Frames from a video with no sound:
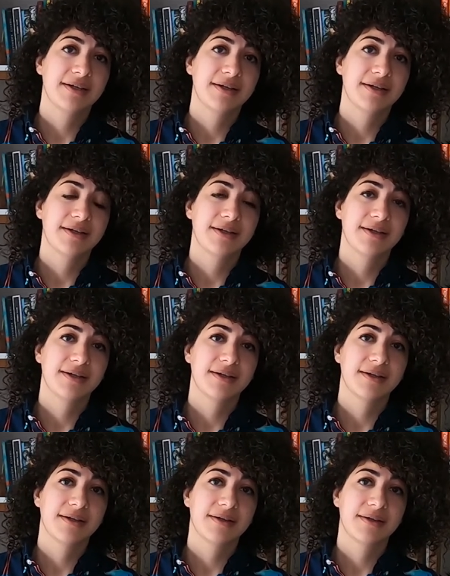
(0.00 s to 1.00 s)

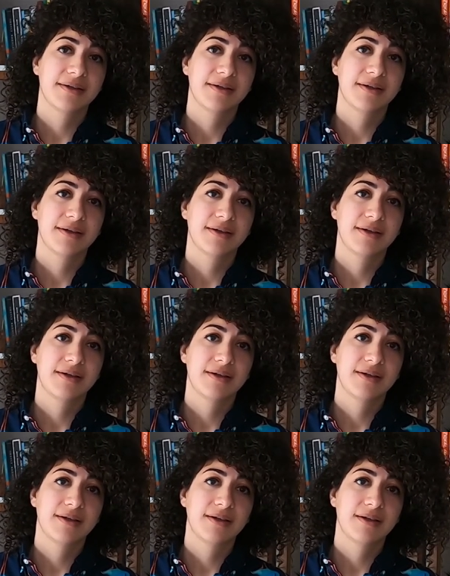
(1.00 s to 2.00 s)

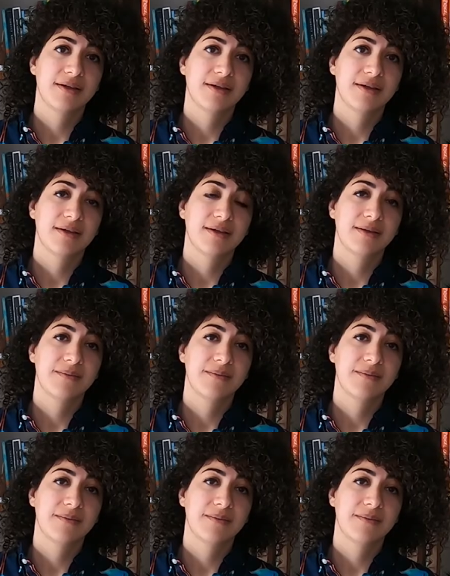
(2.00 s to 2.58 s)
Nothing is said.